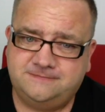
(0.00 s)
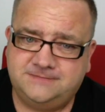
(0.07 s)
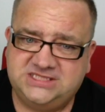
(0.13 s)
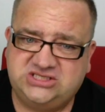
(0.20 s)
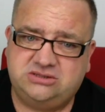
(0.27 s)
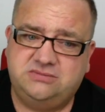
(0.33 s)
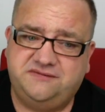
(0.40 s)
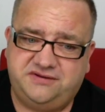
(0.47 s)

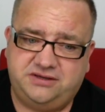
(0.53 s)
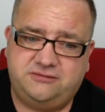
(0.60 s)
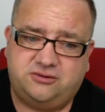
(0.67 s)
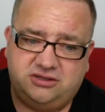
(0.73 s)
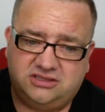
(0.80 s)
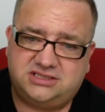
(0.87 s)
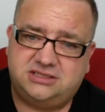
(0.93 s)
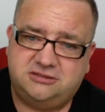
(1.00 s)
Some of you want
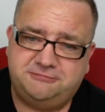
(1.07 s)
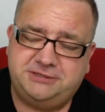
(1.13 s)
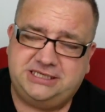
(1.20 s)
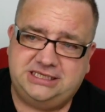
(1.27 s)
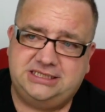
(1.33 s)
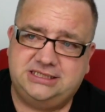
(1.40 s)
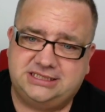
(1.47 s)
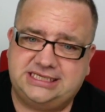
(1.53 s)
to still be
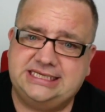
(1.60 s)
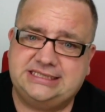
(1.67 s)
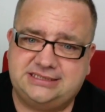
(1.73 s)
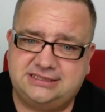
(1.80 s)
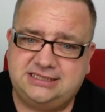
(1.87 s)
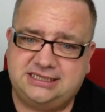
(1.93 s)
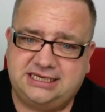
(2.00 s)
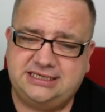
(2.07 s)
little kids
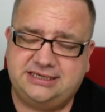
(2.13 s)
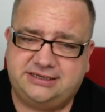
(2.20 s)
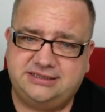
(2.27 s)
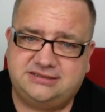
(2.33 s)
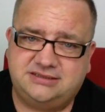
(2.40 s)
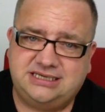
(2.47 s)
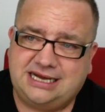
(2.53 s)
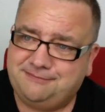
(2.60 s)
and you like your
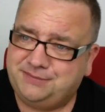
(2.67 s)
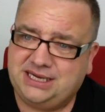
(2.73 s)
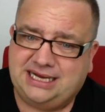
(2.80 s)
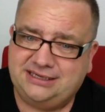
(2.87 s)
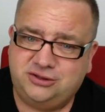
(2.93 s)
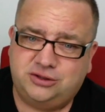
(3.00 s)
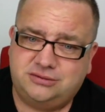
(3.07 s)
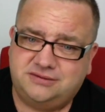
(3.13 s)
Christmas. I buy
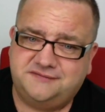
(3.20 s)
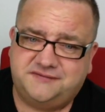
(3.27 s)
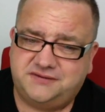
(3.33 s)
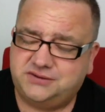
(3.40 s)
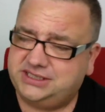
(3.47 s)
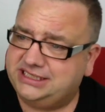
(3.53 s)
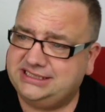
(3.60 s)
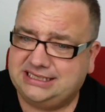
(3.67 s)
no one
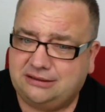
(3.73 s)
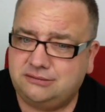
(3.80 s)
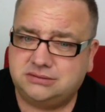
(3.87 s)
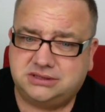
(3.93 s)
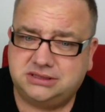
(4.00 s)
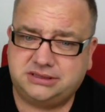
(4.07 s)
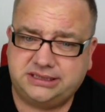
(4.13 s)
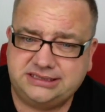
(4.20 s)
fucking doubt
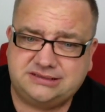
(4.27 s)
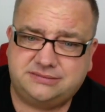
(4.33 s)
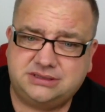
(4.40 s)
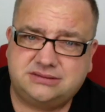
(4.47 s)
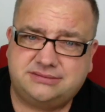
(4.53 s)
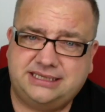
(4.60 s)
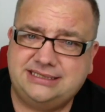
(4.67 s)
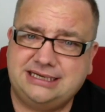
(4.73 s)
at
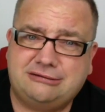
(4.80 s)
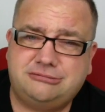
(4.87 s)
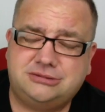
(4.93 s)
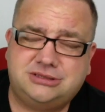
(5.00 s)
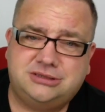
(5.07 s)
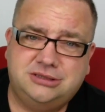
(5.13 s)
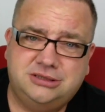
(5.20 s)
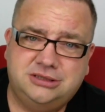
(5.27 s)
Christmas, mate. Doubt.
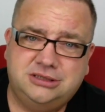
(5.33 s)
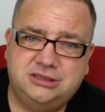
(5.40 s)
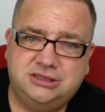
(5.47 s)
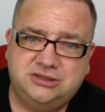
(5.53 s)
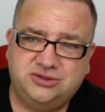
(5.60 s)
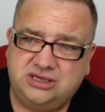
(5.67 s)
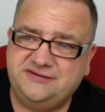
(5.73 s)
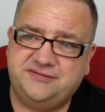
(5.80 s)

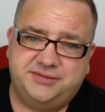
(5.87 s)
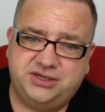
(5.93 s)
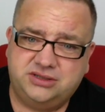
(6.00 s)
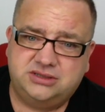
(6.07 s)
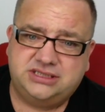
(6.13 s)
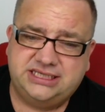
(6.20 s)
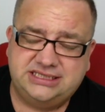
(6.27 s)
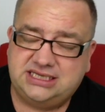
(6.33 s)
Not even my
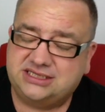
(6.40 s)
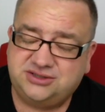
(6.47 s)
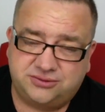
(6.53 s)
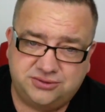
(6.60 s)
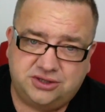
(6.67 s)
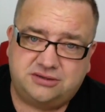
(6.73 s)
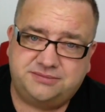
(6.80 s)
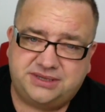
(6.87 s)
own kids. I do
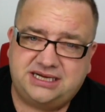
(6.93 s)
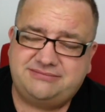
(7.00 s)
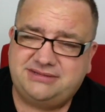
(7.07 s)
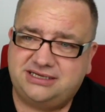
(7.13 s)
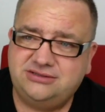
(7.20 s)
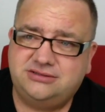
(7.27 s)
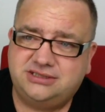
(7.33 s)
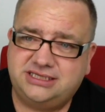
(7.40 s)
not buy
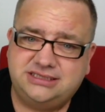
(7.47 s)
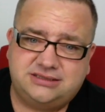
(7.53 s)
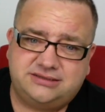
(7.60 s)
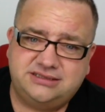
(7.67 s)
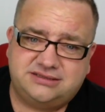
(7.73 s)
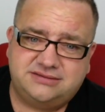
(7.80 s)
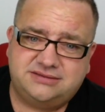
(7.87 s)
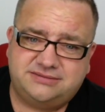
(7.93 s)
my own kids
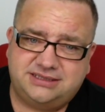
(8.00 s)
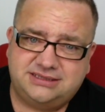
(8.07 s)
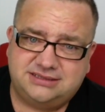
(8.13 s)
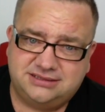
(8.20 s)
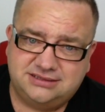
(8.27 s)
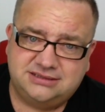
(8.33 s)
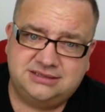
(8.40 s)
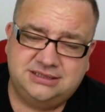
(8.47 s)
Christmas
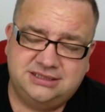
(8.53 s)
presents.